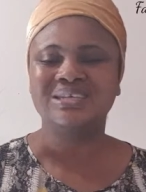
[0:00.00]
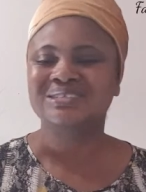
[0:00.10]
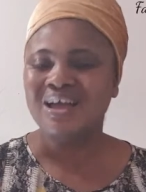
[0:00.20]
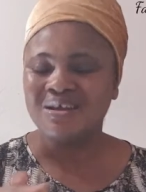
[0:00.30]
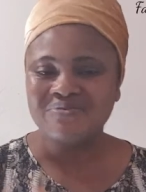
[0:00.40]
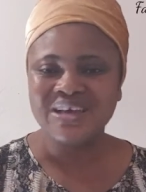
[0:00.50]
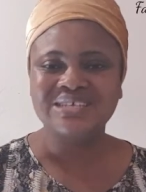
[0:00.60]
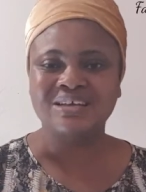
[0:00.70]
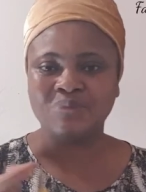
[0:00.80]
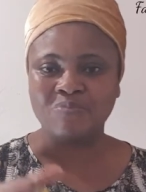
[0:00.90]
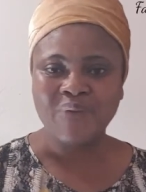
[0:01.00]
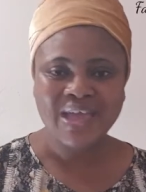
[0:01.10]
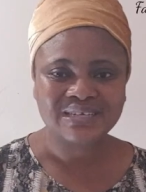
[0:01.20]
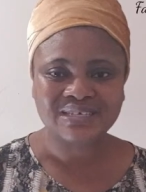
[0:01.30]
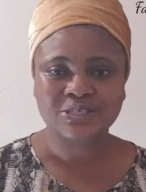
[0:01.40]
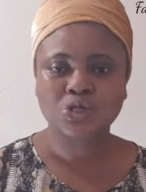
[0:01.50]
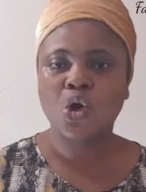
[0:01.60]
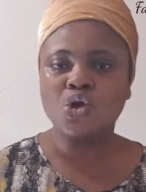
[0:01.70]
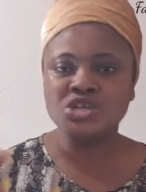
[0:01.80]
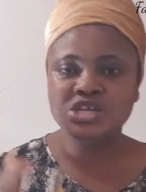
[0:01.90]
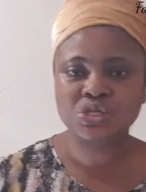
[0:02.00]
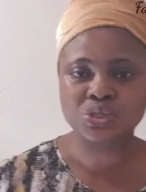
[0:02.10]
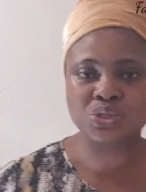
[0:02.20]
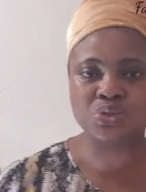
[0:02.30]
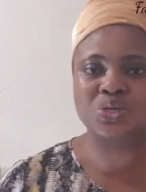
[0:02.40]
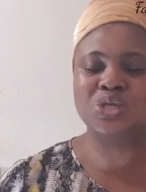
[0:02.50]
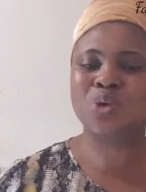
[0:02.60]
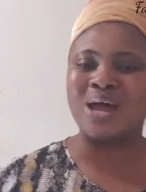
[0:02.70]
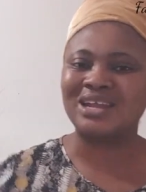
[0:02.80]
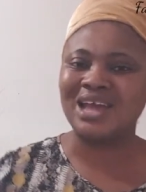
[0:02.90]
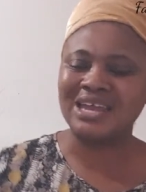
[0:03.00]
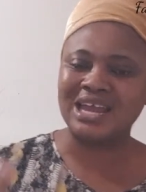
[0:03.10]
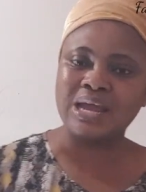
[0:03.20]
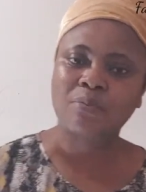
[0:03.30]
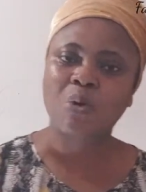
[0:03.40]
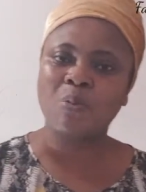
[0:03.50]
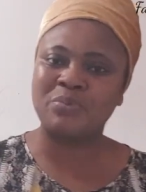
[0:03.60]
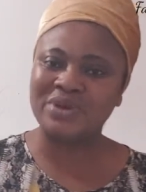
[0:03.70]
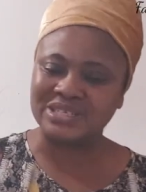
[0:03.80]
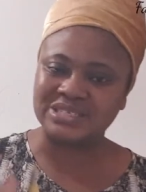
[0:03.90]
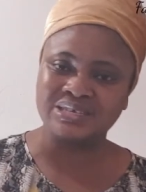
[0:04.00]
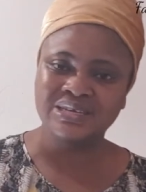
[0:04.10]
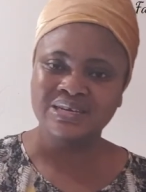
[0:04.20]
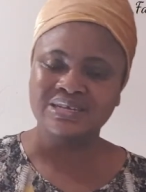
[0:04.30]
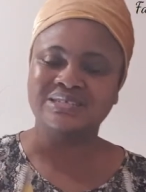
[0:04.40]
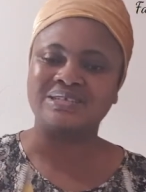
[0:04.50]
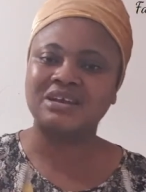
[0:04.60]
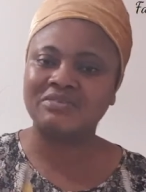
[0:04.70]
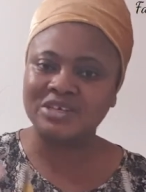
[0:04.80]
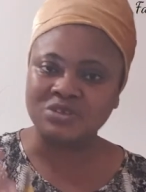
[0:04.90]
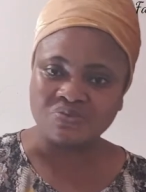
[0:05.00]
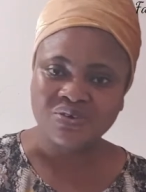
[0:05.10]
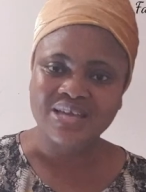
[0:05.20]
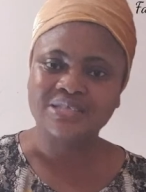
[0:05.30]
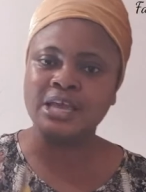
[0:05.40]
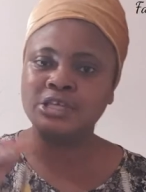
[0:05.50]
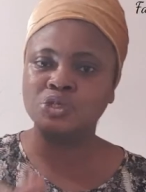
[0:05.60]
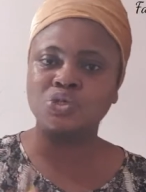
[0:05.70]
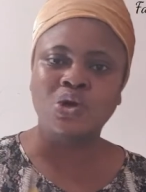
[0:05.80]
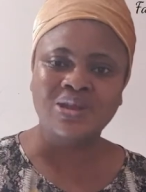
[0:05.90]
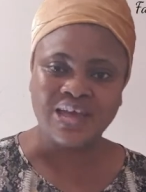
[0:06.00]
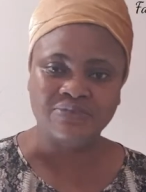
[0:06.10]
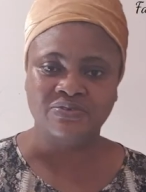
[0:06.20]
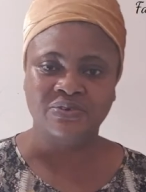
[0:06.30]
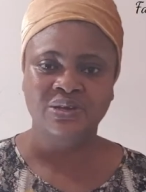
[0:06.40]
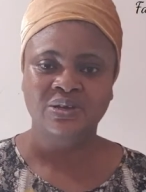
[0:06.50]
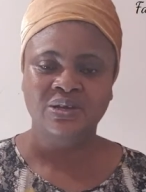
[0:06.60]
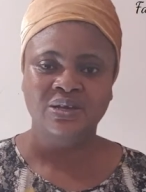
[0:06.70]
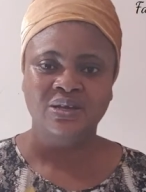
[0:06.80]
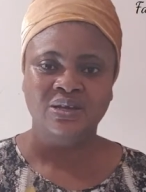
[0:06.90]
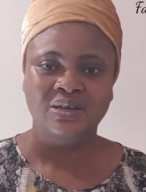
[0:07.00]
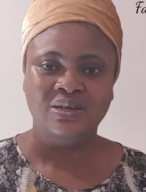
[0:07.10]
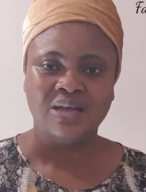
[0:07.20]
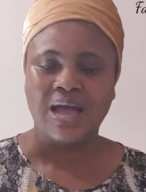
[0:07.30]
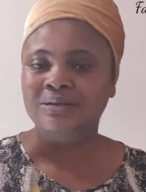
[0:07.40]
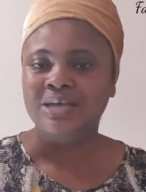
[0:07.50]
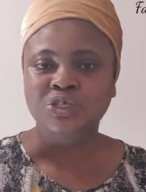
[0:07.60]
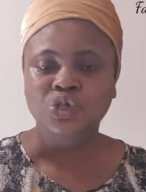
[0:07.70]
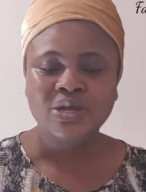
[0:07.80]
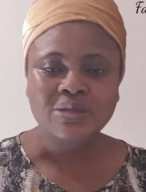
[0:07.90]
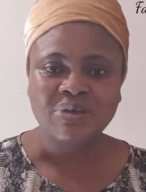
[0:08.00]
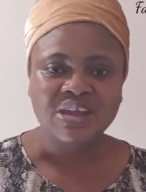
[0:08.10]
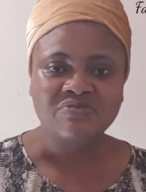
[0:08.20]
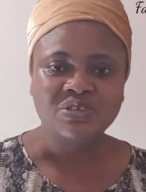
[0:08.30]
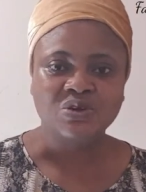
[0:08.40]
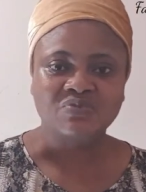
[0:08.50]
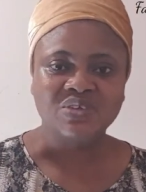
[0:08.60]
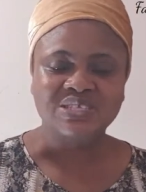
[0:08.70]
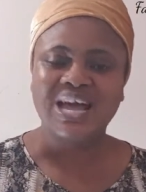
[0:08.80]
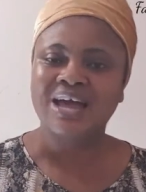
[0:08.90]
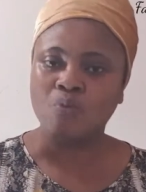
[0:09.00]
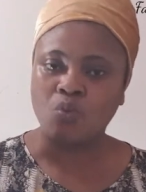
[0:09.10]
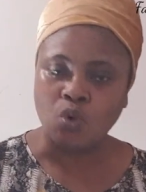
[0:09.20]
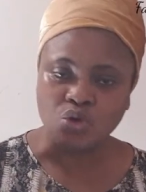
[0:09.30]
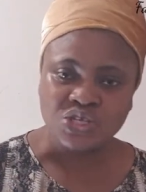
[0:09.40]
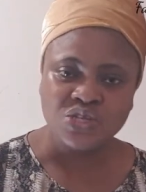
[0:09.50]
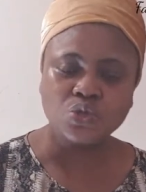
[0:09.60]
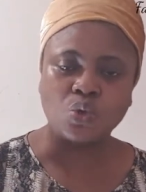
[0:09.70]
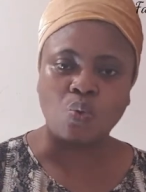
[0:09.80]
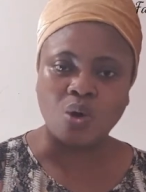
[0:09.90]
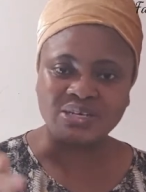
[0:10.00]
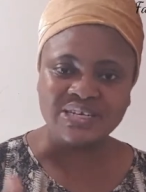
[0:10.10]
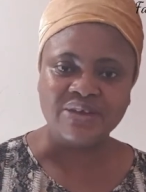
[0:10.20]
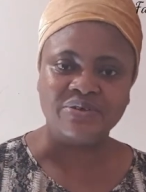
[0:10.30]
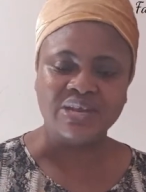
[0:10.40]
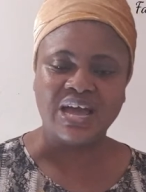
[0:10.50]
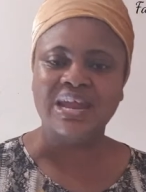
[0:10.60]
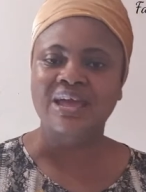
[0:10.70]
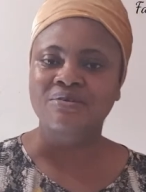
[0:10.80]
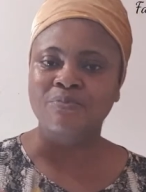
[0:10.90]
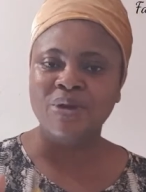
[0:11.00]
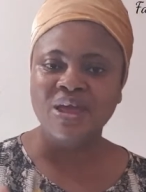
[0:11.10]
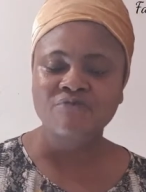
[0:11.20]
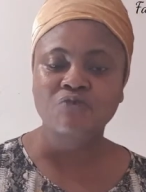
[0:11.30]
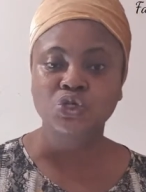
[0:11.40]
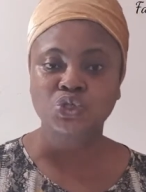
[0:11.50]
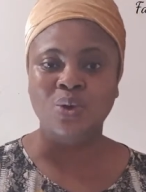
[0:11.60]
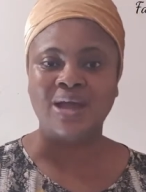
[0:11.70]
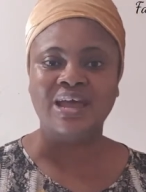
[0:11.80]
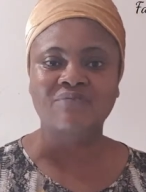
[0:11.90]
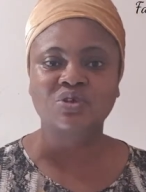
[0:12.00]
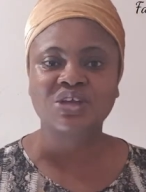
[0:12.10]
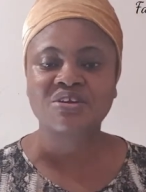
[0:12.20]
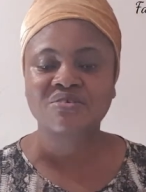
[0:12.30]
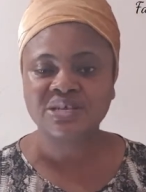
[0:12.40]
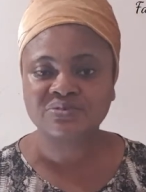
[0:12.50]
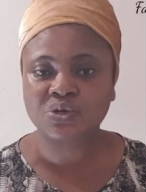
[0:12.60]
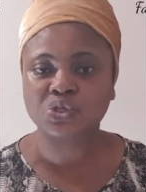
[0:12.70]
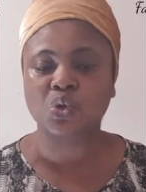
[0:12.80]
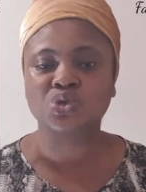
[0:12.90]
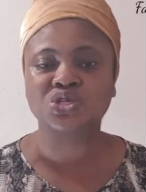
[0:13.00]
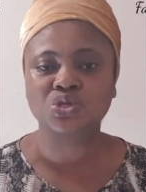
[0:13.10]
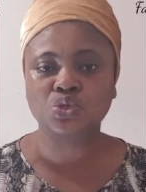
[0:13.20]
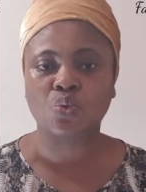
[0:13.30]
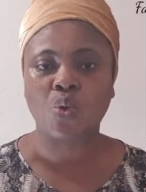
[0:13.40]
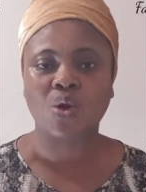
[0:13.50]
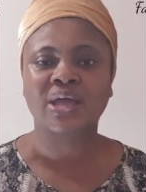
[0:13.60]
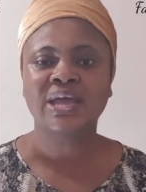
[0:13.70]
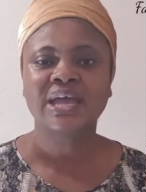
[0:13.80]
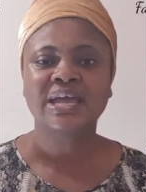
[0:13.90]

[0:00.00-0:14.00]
The sacrifice has been paid. So all you need to do is to align and appropriate the sacrifice of Christ into your life and enjoy the benefit of it and continue to walk therein. And I pray for you and I for the grace for us to continue to walk